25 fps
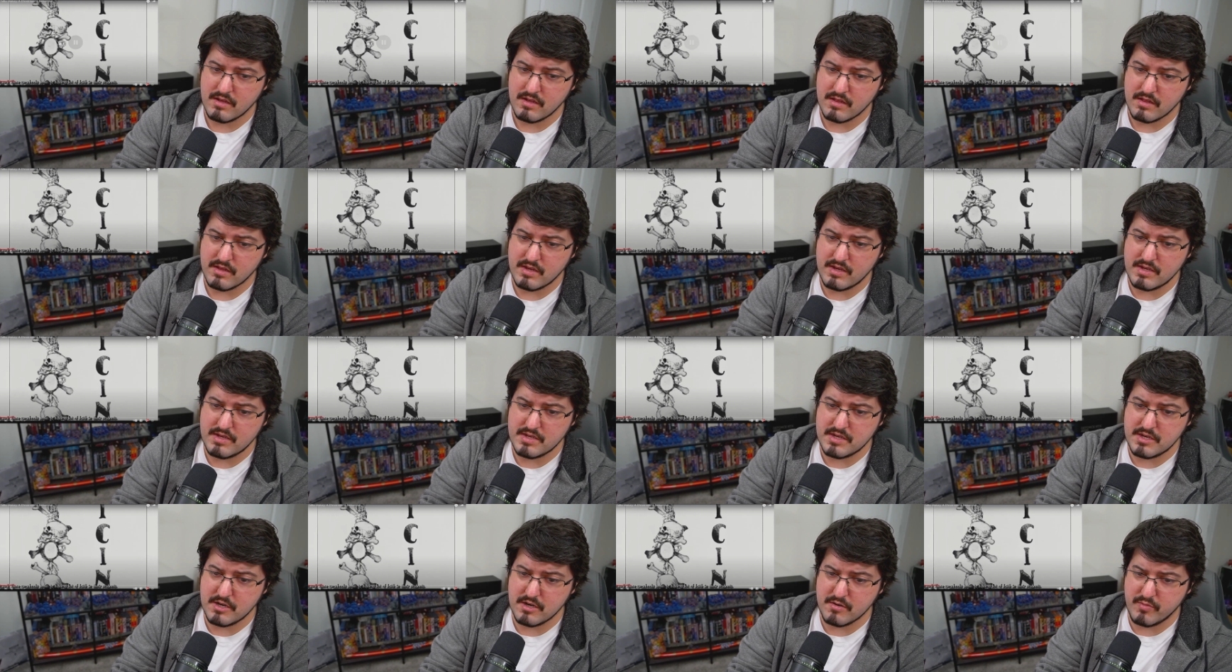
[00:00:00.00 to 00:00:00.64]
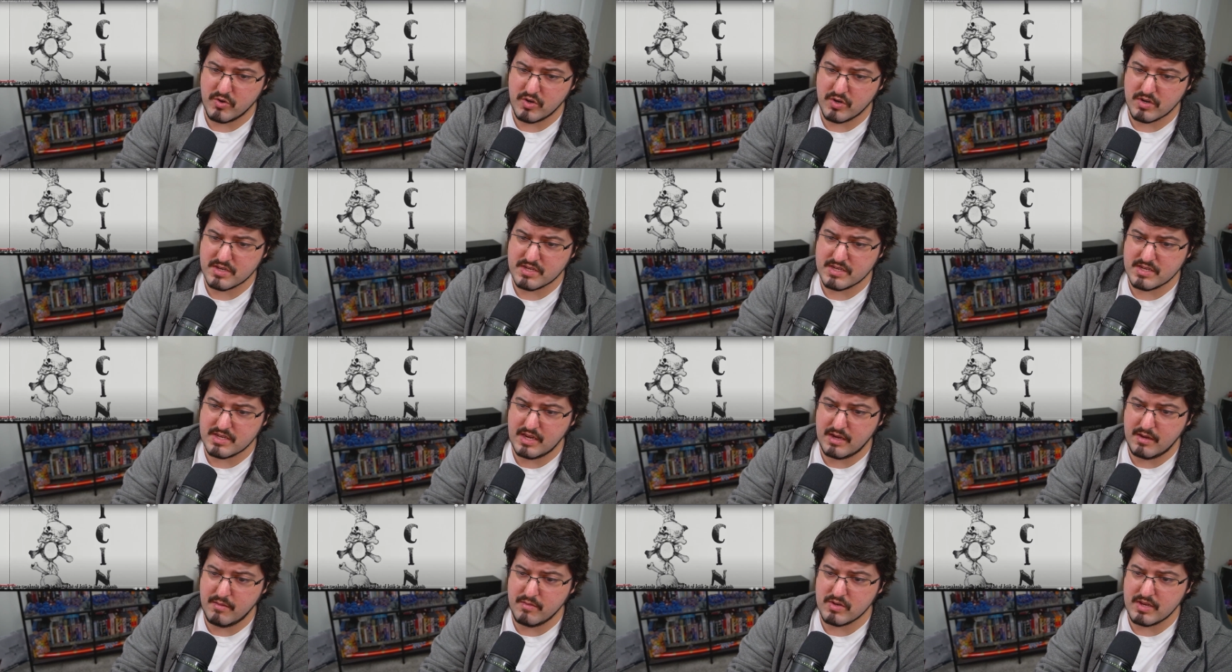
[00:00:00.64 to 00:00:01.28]
These yearbooks
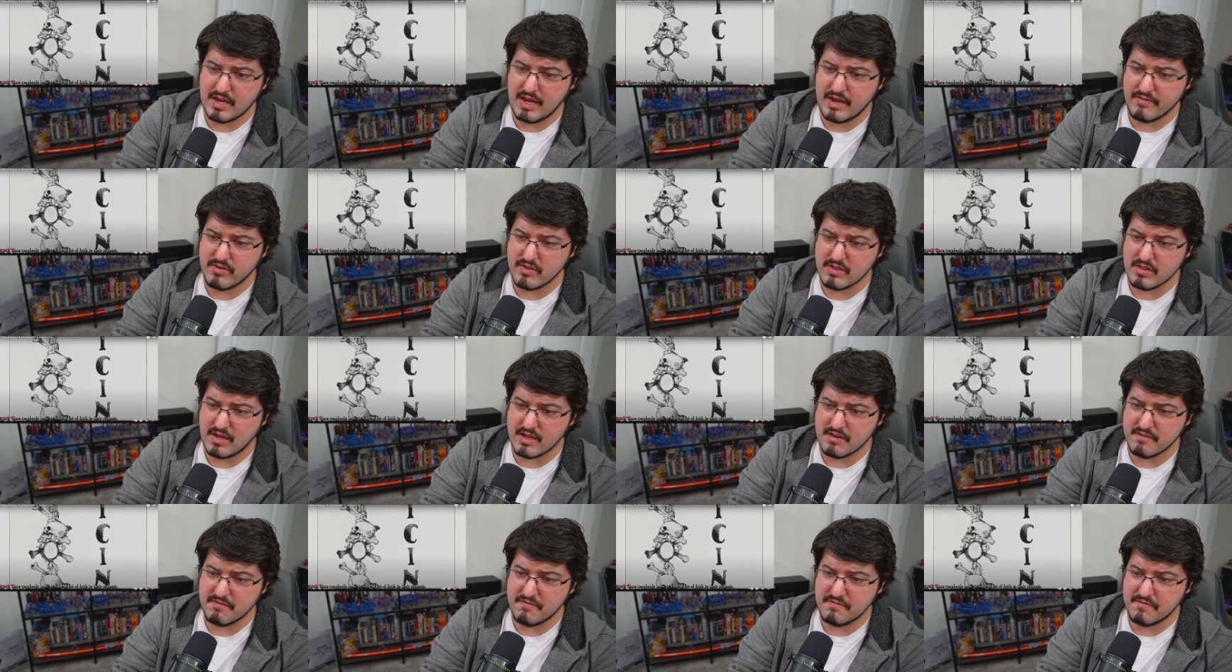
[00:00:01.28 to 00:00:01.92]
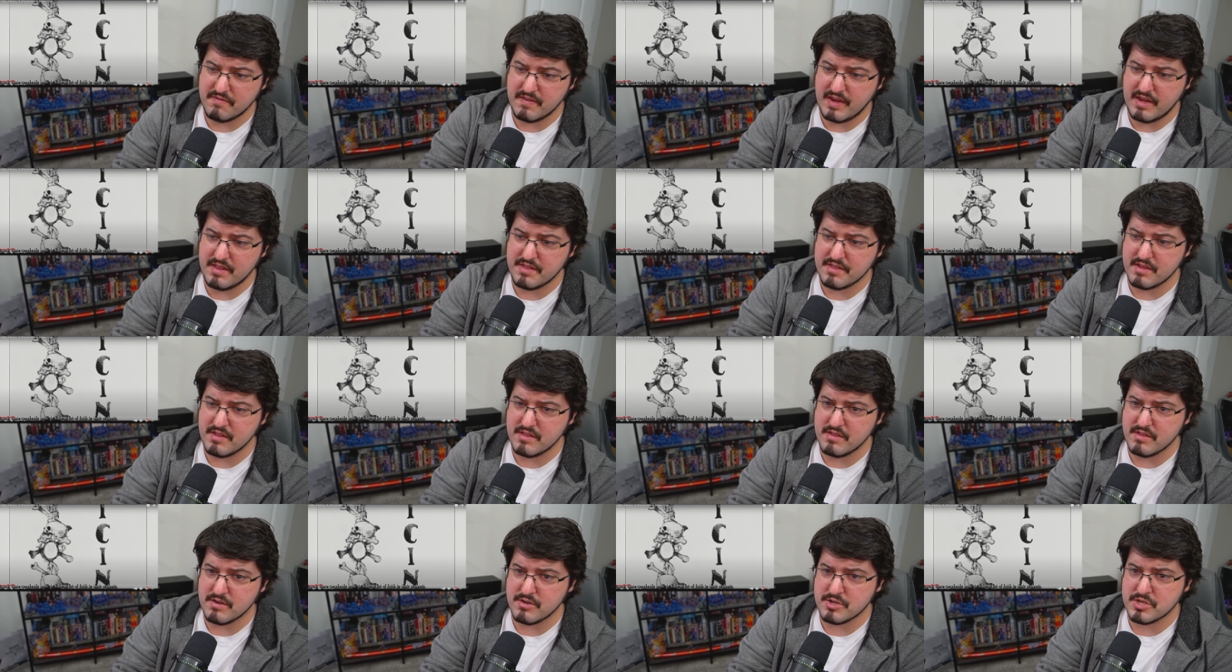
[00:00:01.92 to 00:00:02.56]
seem to have a lot of faith
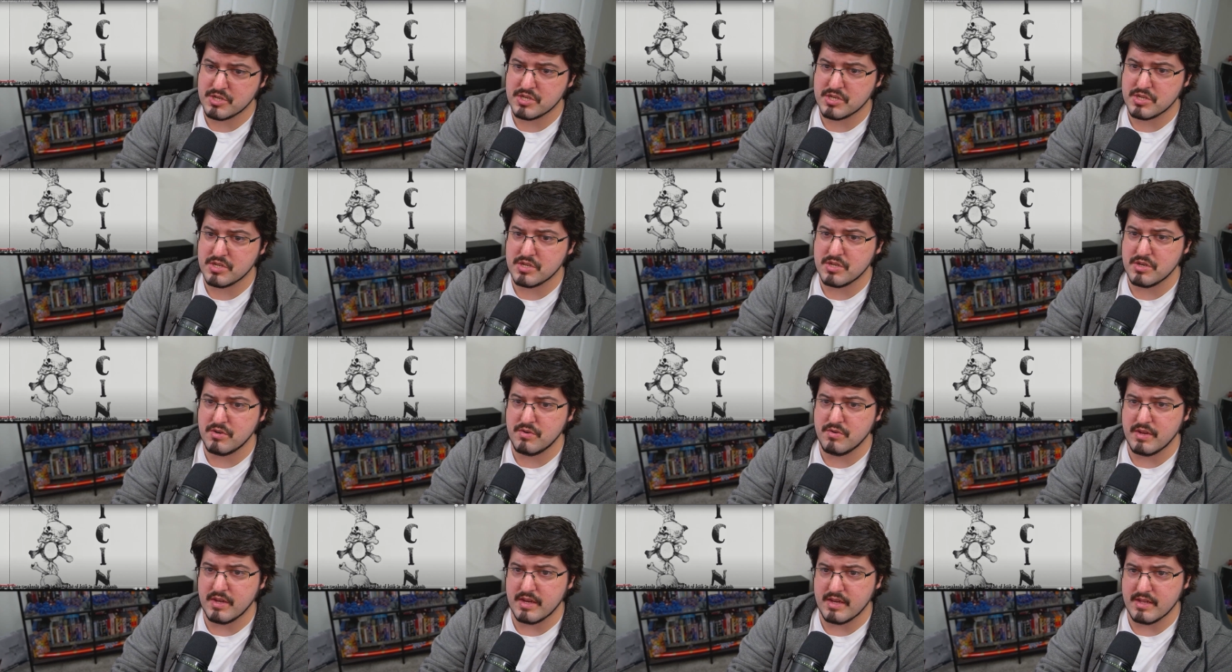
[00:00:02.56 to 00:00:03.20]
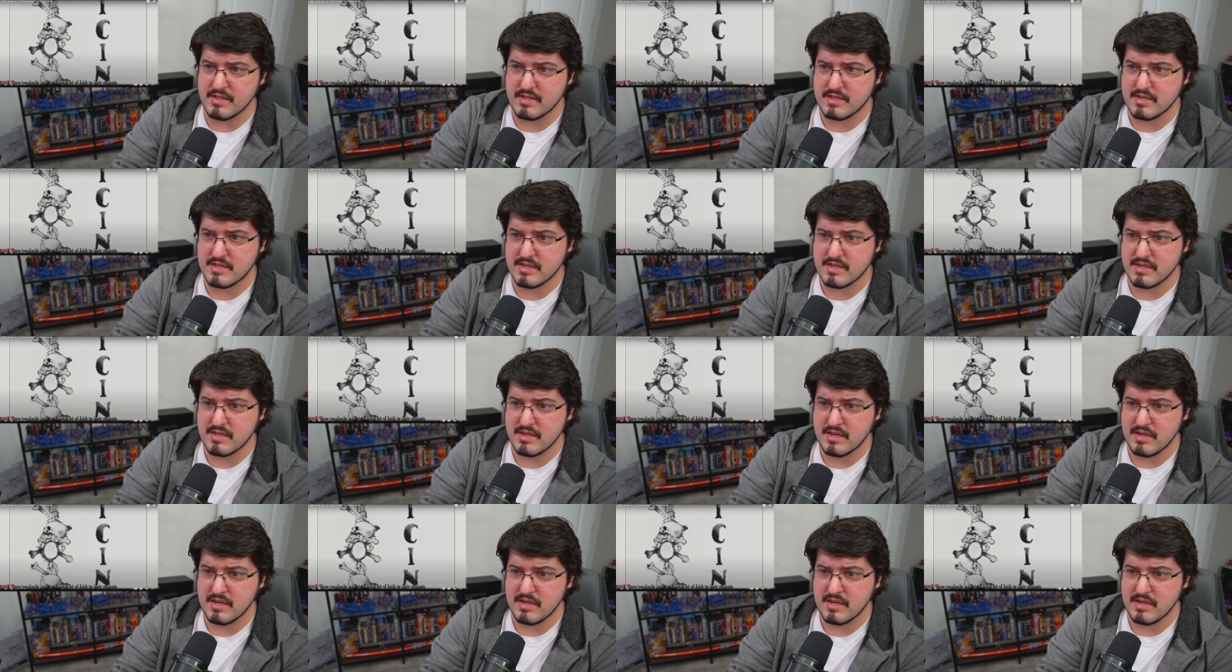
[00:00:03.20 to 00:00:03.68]
in their students.